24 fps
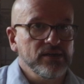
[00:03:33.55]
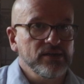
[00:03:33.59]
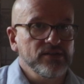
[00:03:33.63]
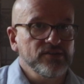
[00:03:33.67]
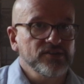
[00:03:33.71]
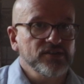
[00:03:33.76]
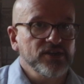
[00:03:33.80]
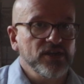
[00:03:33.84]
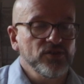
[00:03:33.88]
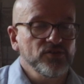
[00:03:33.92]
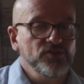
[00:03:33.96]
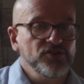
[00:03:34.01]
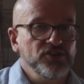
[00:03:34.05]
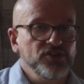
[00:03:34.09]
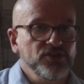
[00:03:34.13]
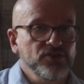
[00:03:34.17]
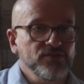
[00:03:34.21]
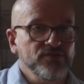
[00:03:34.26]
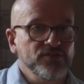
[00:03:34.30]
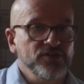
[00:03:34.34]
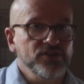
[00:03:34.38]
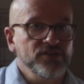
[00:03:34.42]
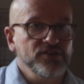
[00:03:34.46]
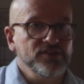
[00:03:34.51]
to go to
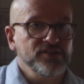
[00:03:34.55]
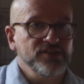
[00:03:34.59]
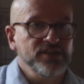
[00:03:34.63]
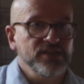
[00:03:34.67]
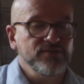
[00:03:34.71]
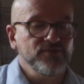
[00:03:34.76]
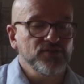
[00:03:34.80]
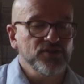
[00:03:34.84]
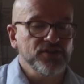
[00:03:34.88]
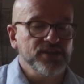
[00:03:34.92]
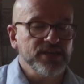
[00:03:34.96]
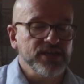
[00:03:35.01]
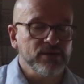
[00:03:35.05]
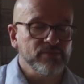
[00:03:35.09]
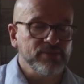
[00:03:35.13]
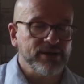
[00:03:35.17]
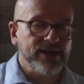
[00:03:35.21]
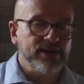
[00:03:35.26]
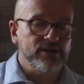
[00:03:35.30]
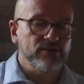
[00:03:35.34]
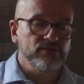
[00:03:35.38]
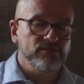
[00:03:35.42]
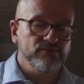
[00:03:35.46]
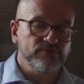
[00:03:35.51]
university. And if you think
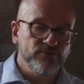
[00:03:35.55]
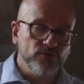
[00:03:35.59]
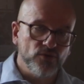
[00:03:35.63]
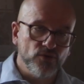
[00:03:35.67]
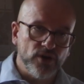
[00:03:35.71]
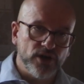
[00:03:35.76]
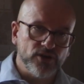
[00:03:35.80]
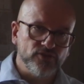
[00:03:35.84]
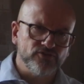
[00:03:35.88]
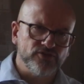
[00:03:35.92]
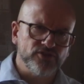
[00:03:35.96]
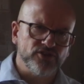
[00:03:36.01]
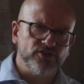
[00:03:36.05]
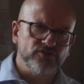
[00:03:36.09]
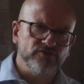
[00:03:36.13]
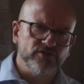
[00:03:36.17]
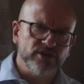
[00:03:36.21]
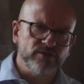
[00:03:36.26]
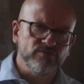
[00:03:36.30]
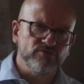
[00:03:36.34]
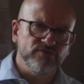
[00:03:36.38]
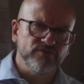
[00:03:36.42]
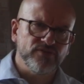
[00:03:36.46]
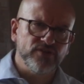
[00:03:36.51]
about 400
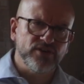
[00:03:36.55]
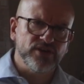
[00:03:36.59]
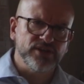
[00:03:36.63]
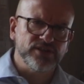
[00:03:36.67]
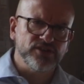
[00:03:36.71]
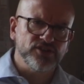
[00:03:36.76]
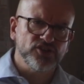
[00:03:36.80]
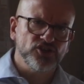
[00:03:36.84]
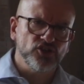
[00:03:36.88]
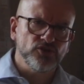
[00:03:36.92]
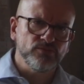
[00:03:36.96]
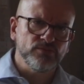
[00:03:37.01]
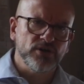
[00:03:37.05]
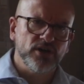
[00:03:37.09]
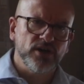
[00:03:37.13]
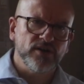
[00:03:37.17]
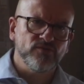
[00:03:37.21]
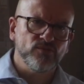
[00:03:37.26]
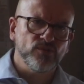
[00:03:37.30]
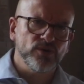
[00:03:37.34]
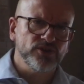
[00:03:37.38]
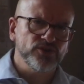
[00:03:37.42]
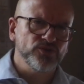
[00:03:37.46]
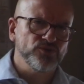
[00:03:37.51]
degree providers, you might
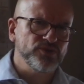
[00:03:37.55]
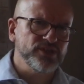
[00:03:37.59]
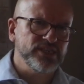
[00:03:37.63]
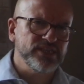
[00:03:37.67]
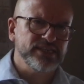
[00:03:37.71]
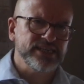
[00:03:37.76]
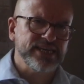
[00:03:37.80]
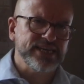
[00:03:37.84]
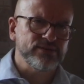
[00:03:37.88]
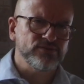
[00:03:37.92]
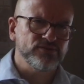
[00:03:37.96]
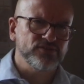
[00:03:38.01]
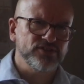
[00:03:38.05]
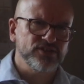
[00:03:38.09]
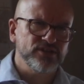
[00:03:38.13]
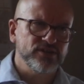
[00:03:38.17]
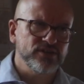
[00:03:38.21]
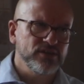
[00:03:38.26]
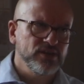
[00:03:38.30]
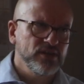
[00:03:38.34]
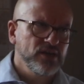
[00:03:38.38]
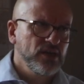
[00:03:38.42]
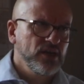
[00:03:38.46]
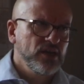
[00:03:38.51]
have whittled it down to